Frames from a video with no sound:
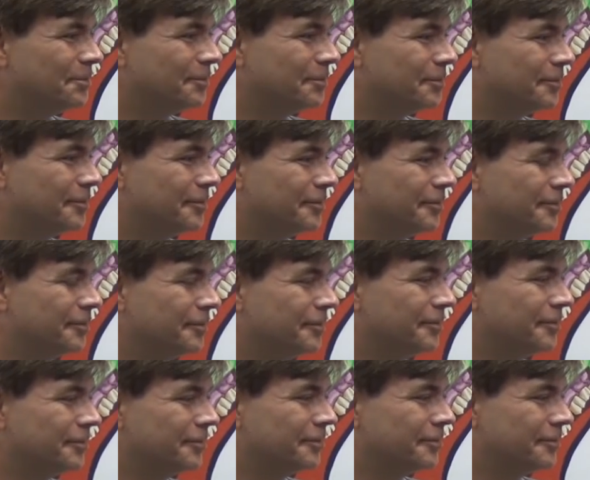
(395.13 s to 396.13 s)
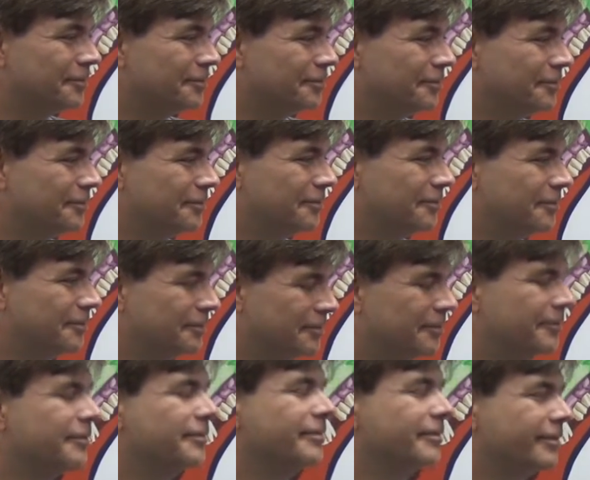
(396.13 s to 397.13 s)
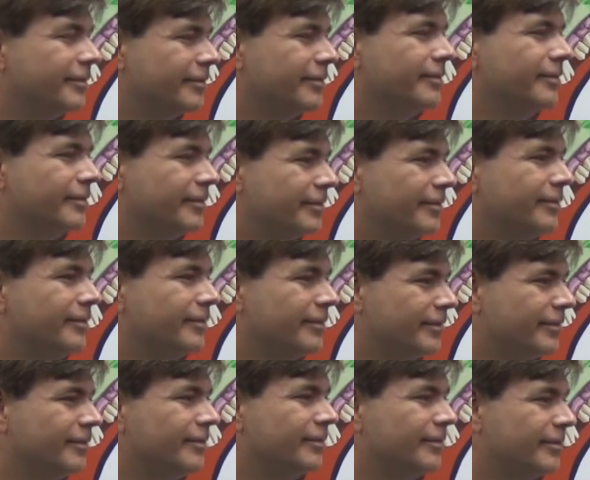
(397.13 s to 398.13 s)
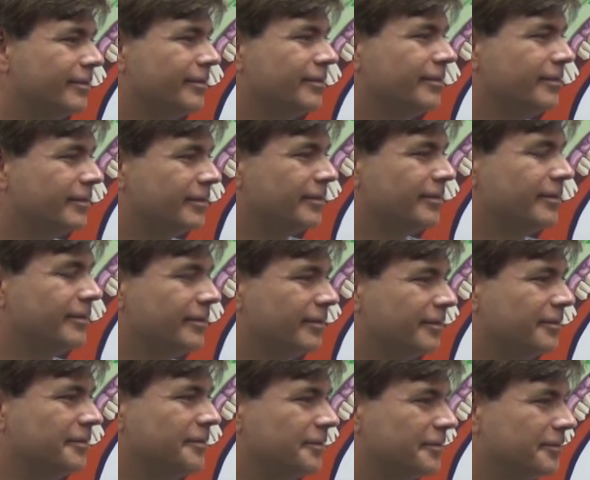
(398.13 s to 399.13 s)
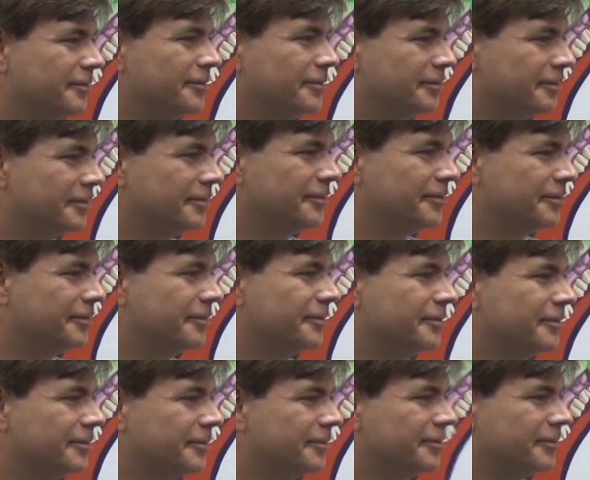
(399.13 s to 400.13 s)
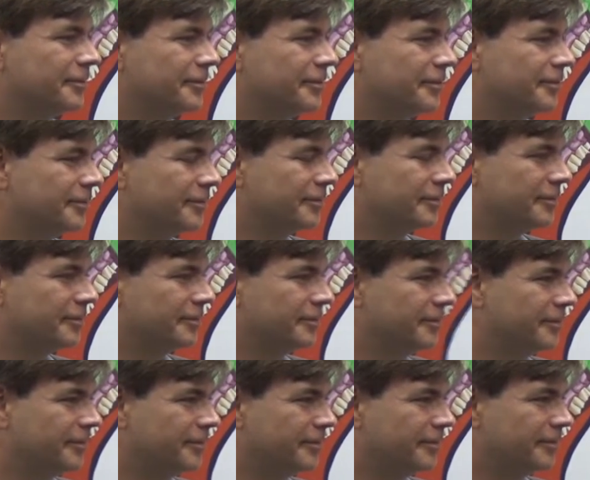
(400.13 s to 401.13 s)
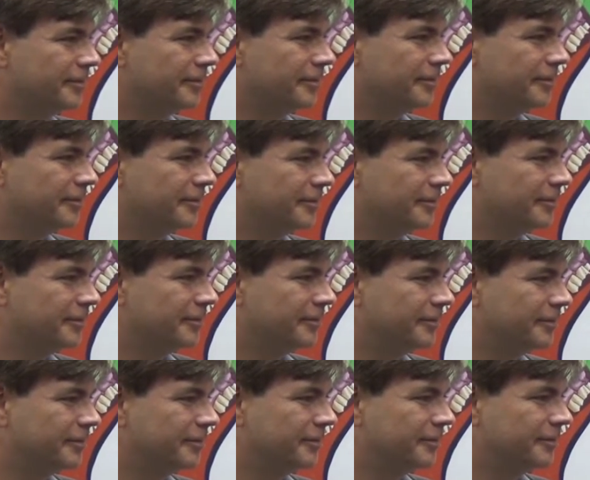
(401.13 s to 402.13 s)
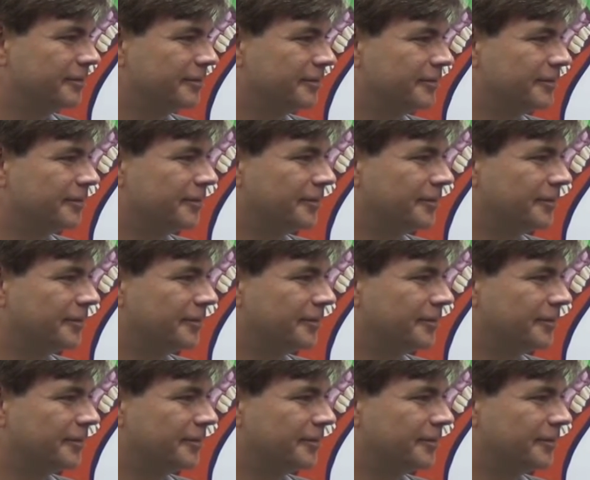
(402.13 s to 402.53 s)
This person isn't speaking.